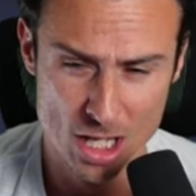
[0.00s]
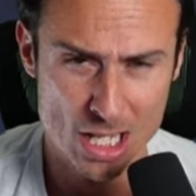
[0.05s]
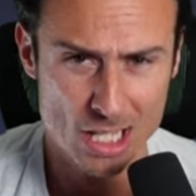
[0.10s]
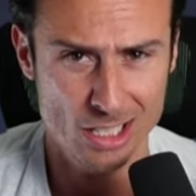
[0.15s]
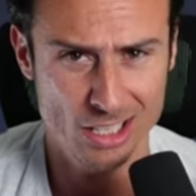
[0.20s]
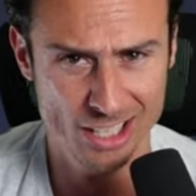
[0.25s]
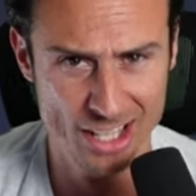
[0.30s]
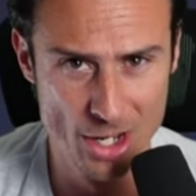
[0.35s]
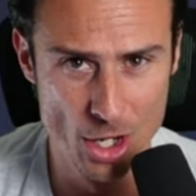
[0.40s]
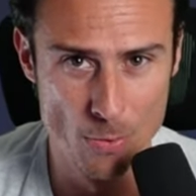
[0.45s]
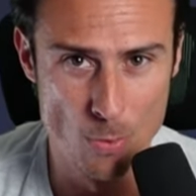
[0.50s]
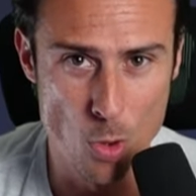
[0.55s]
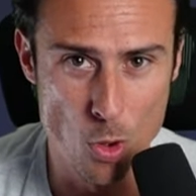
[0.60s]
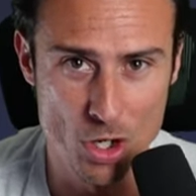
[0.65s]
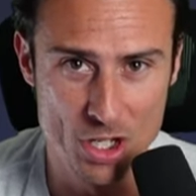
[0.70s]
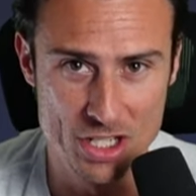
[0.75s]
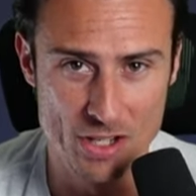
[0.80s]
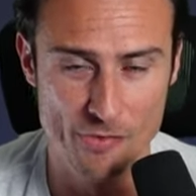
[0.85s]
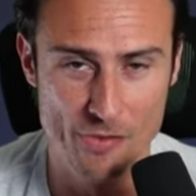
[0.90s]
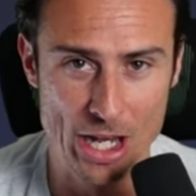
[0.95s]
a little
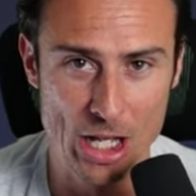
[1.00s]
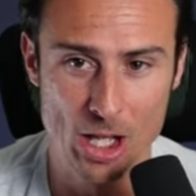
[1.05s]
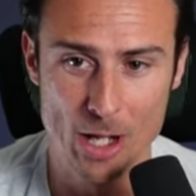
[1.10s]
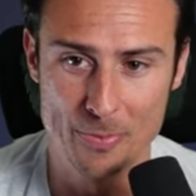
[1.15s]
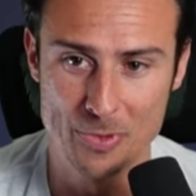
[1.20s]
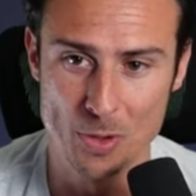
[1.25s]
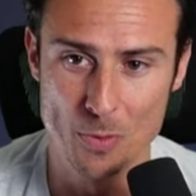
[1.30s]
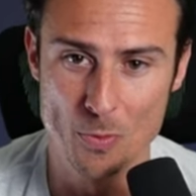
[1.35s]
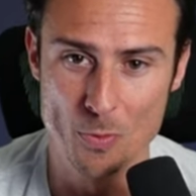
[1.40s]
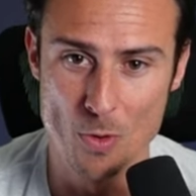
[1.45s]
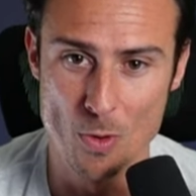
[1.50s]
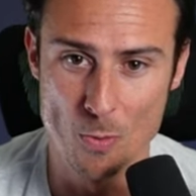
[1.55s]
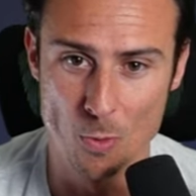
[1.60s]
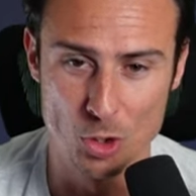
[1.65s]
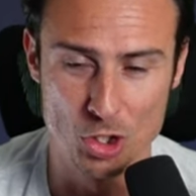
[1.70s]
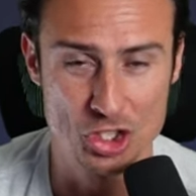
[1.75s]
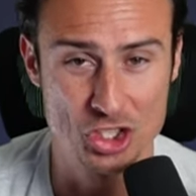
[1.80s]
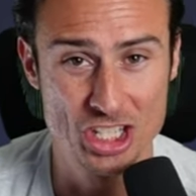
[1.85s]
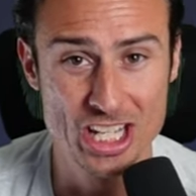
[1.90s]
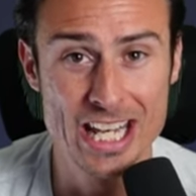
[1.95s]
more developed. And
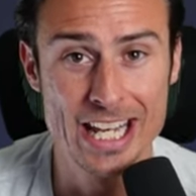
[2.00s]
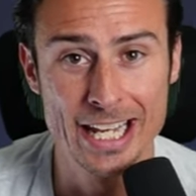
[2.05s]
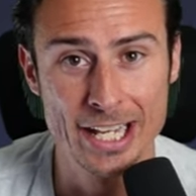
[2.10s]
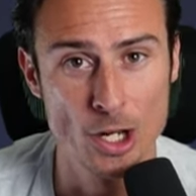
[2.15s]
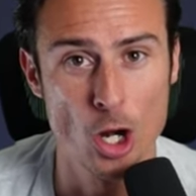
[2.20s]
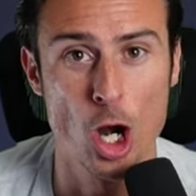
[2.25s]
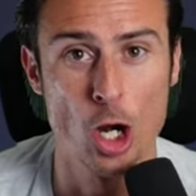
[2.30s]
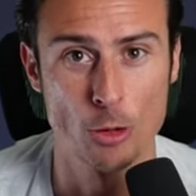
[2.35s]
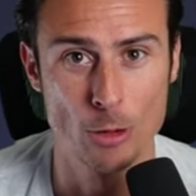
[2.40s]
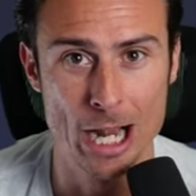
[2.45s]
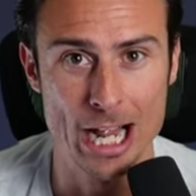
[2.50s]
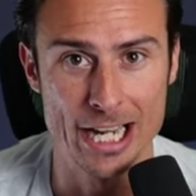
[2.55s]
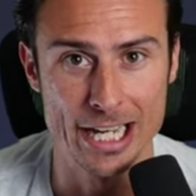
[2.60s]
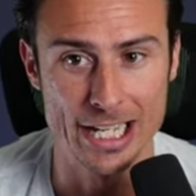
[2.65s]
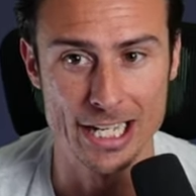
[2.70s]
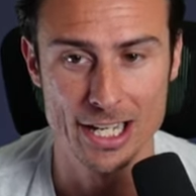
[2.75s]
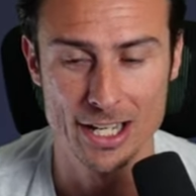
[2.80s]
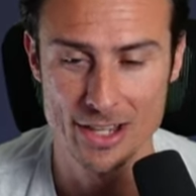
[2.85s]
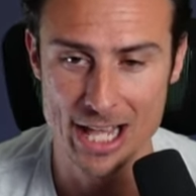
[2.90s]
we're seeing it already.